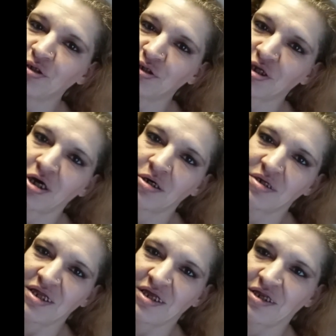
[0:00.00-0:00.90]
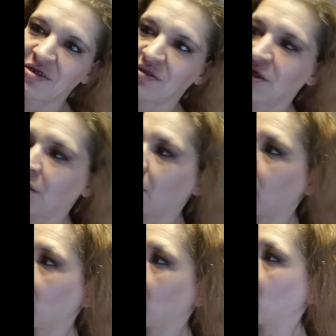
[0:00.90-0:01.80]
you saw. And
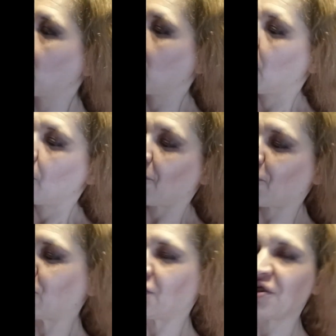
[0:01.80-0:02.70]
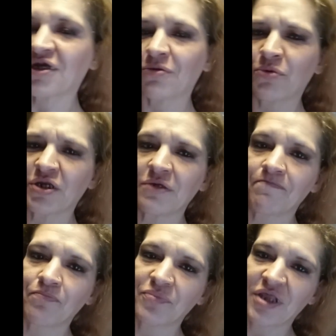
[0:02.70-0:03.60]
the first and second one,
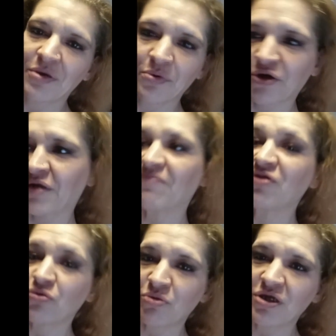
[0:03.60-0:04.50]
they were given to